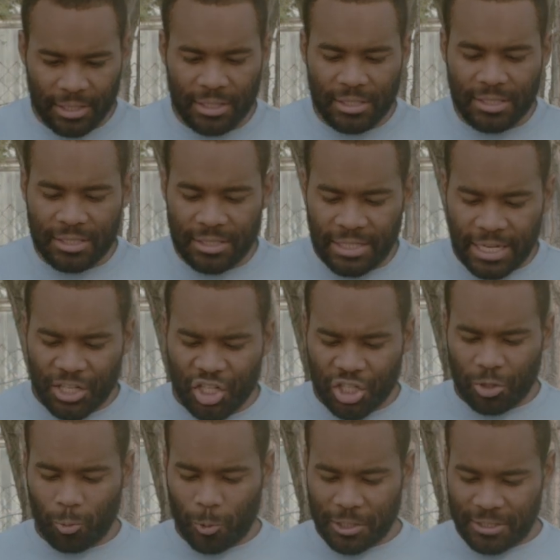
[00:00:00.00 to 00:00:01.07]

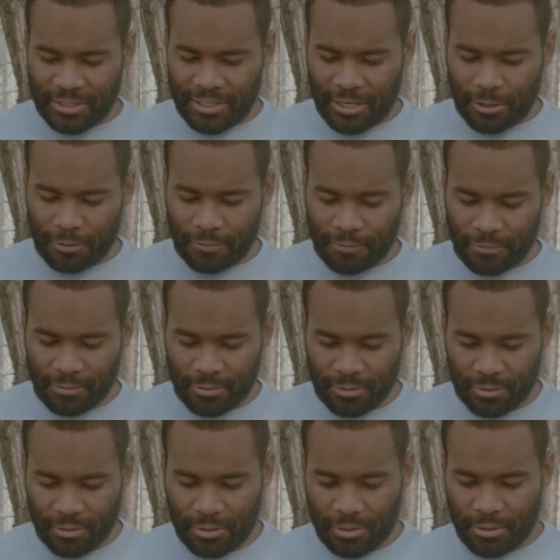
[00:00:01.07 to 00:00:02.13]
station oneself,
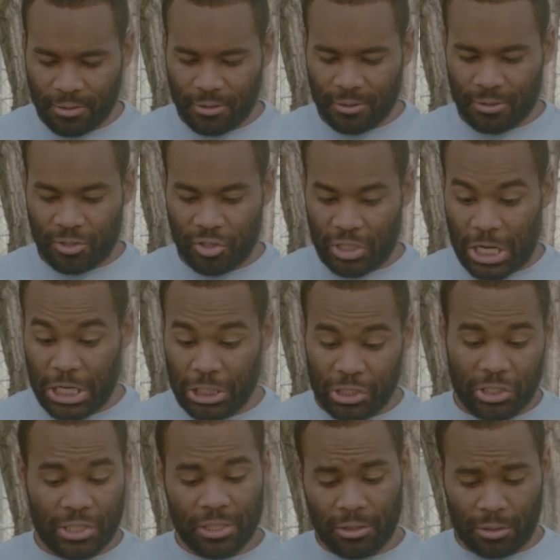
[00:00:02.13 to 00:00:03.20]
stand
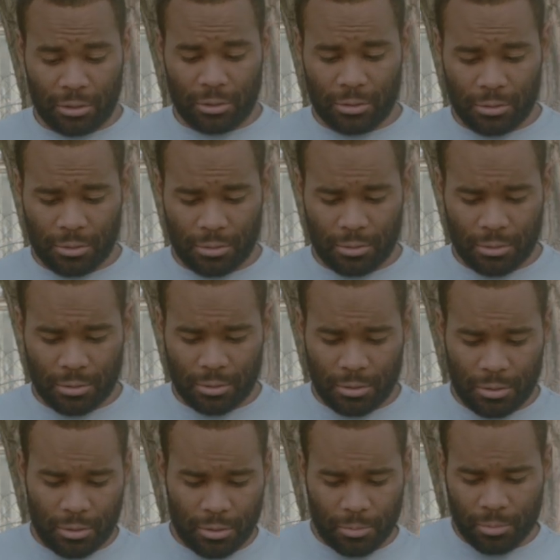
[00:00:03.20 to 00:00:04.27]
still,
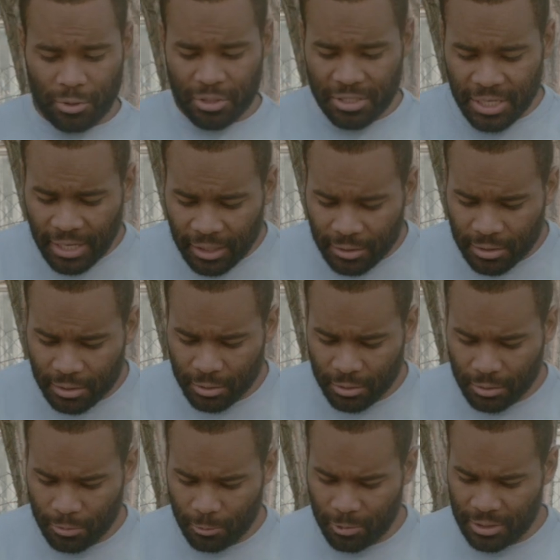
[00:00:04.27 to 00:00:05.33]
present
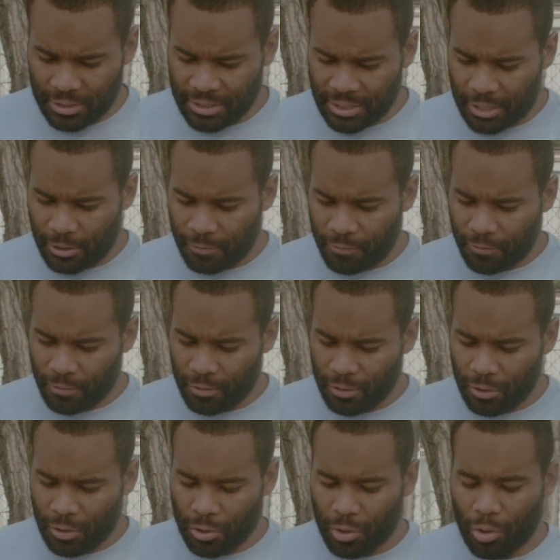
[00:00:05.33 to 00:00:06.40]
oneself,
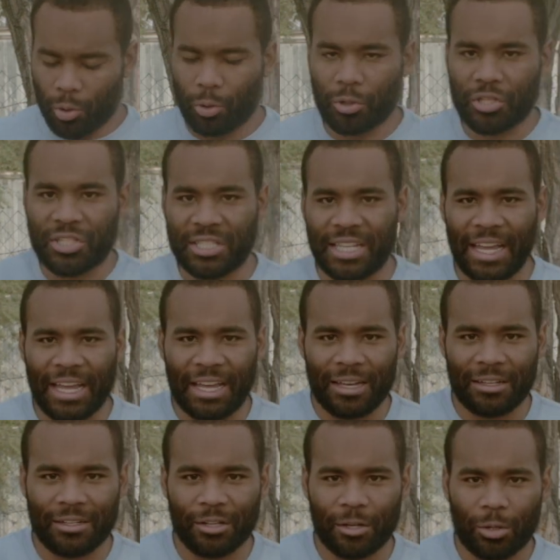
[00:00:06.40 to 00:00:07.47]
or
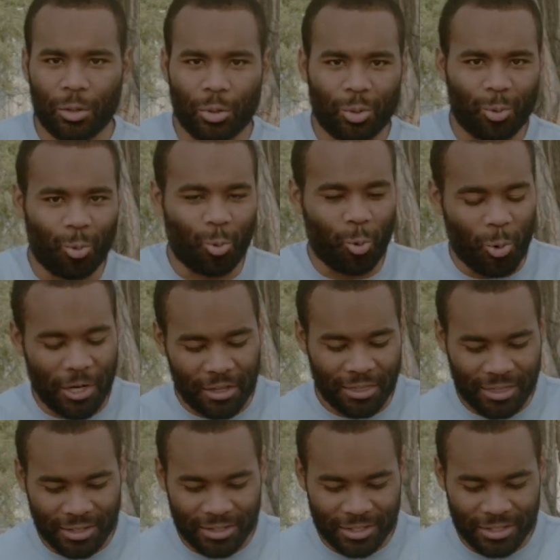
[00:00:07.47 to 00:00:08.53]
stand
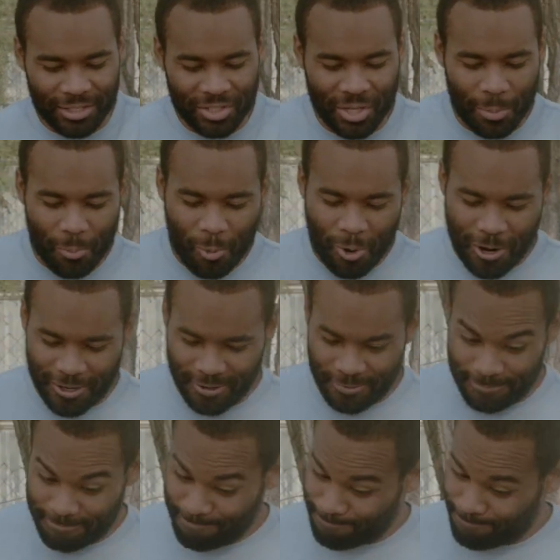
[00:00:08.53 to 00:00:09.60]
with someone.
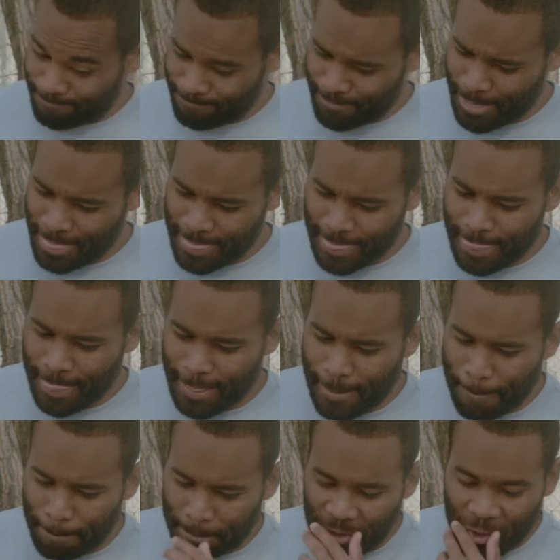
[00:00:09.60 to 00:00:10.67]

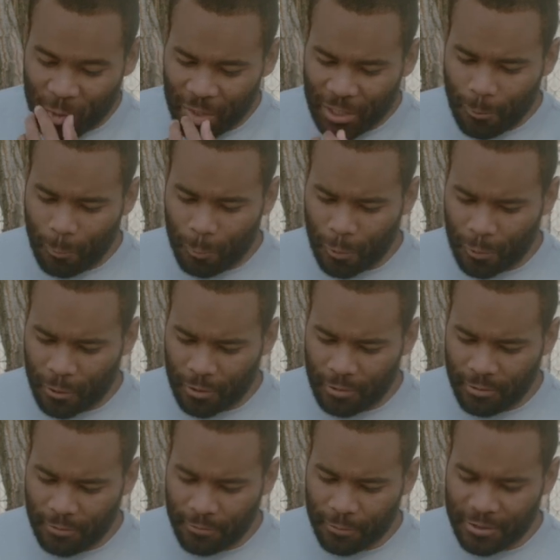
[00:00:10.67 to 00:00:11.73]
The Greek
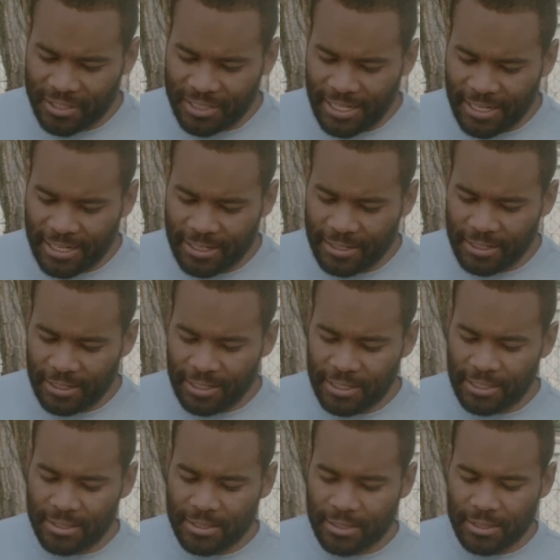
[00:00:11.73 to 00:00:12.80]
word for stand
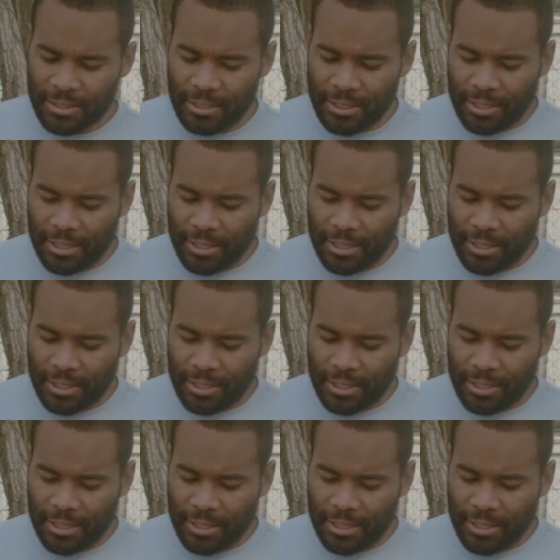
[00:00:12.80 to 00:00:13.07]
is,